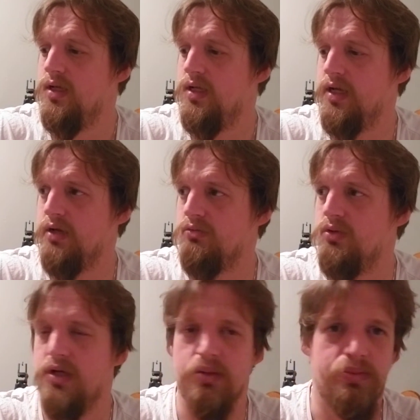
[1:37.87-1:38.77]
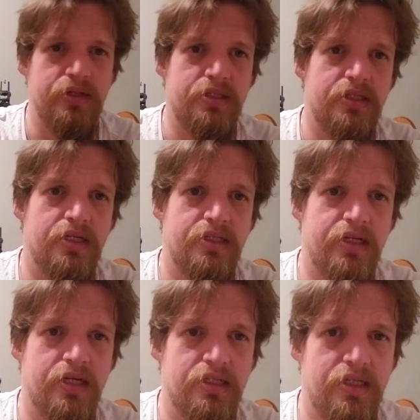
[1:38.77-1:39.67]
like a royal princess that
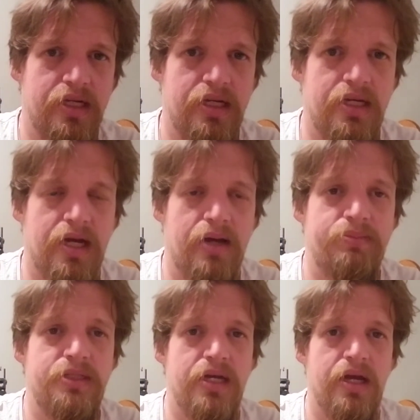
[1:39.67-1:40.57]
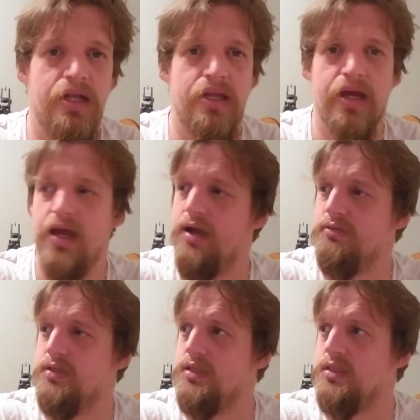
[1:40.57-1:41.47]
gets kidnapped and they
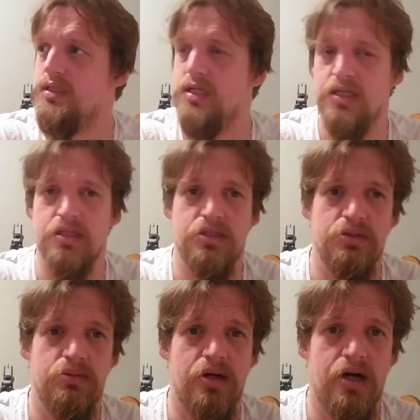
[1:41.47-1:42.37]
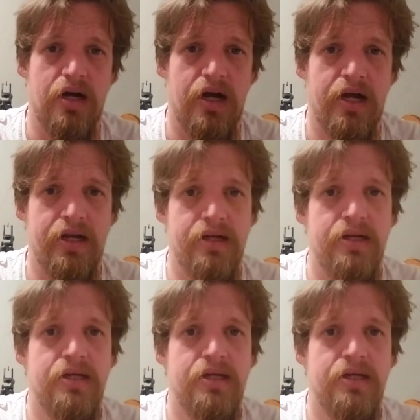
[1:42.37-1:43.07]
have to sneak into a high,